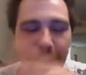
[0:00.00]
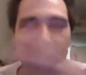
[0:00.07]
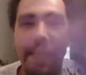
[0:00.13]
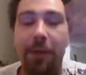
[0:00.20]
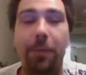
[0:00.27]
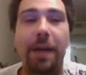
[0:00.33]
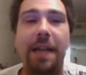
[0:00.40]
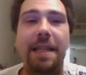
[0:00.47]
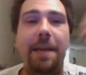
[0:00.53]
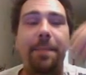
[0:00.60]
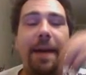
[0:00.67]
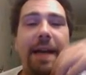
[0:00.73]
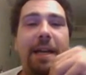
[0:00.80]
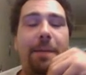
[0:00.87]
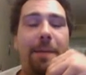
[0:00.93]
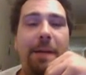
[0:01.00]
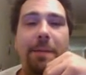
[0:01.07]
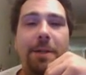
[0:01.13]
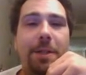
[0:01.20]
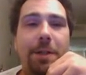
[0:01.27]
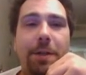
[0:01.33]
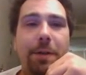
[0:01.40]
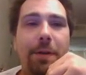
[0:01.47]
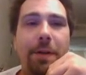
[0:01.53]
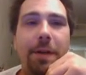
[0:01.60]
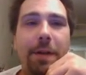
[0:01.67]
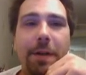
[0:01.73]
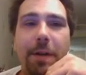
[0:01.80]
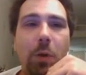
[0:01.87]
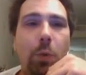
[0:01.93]
And we got that backup hammer, too
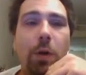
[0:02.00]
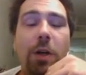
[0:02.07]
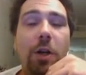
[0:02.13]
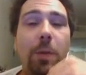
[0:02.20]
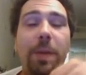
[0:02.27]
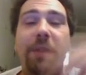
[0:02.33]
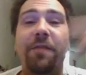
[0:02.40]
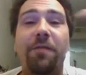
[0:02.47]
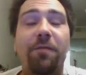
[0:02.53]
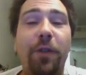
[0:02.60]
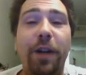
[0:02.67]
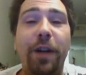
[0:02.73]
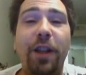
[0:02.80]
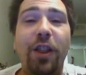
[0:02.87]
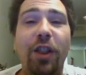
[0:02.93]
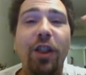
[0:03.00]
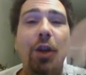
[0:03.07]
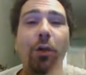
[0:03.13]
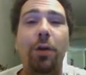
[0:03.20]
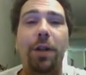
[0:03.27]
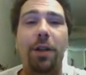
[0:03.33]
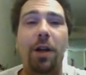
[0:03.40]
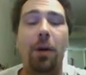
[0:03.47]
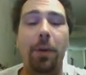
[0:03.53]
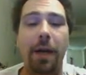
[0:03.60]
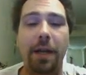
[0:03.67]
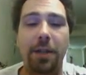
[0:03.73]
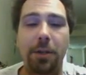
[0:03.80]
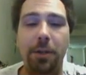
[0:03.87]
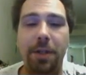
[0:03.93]
we're gonna be freaking loaded. All we
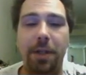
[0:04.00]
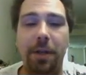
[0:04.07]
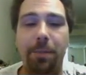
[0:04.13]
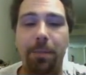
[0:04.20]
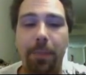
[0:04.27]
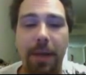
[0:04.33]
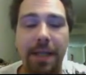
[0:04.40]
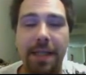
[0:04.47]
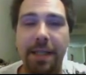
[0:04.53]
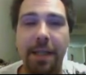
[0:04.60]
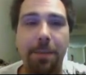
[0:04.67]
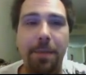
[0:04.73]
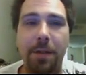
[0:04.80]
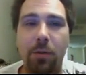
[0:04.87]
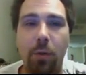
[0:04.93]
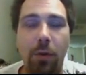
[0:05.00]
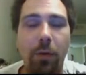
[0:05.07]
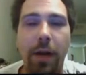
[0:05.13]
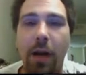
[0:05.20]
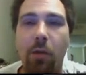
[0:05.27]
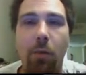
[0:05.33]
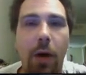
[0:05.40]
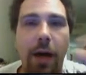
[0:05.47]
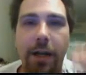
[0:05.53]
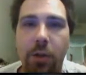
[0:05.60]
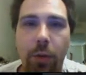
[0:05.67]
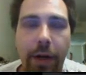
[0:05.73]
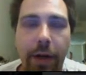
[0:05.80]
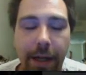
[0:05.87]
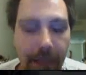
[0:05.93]
gotta do is start busting up these rooms. We got rocks
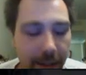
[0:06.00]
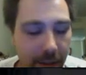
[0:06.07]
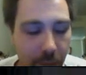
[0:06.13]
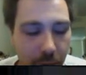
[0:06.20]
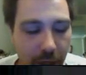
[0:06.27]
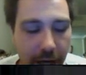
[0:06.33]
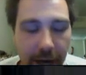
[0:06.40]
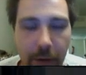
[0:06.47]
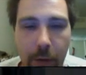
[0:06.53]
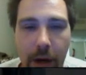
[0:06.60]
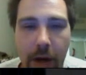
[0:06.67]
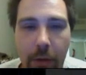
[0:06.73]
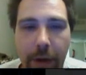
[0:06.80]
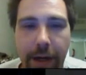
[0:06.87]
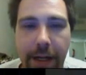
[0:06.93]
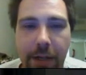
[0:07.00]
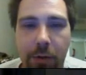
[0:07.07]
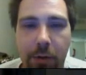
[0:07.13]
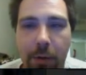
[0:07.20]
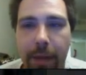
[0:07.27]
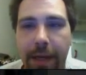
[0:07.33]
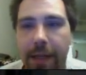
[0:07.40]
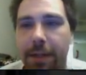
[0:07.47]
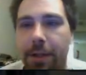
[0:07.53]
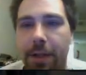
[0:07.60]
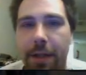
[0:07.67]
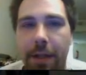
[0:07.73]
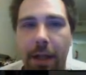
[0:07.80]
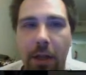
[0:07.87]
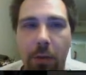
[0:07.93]
right next. This giant rock right next to our base. There's
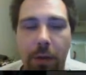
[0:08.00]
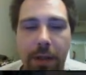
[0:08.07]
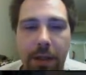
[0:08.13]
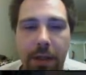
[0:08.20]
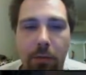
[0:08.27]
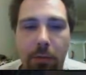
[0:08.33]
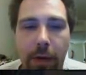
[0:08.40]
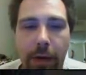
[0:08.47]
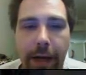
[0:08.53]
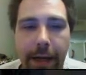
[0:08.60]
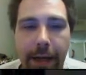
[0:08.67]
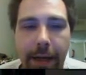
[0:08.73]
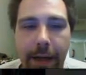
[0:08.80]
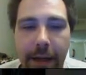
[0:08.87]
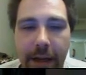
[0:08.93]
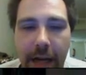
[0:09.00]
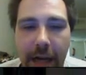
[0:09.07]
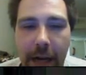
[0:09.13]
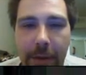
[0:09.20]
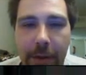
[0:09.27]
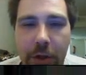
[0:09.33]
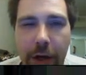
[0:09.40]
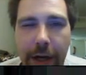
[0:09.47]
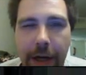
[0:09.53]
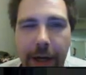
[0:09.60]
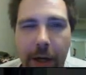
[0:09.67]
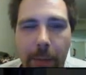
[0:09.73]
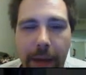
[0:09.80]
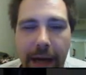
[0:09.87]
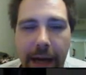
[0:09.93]
another one to the right. I've been trying to
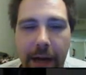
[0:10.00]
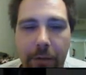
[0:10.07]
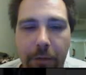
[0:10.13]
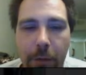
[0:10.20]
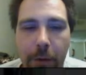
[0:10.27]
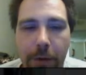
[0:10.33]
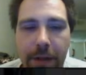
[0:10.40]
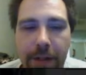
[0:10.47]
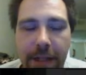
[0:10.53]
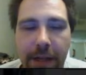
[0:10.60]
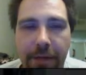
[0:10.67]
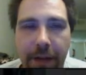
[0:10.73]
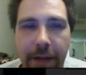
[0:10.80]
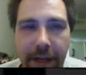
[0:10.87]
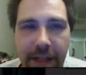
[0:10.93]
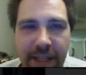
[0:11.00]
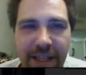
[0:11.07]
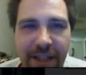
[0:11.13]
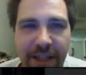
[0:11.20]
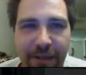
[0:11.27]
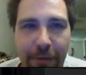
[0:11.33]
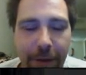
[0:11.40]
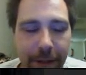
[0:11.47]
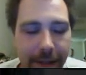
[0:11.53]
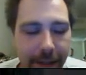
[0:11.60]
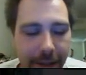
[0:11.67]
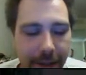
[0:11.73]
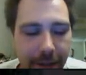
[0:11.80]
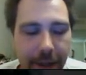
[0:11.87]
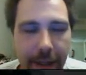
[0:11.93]
go back and forth and see if I get a difference in
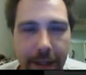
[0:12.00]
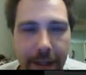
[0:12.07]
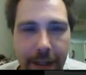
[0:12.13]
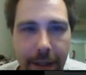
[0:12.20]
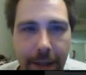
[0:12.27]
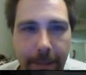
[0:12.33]
the things in it.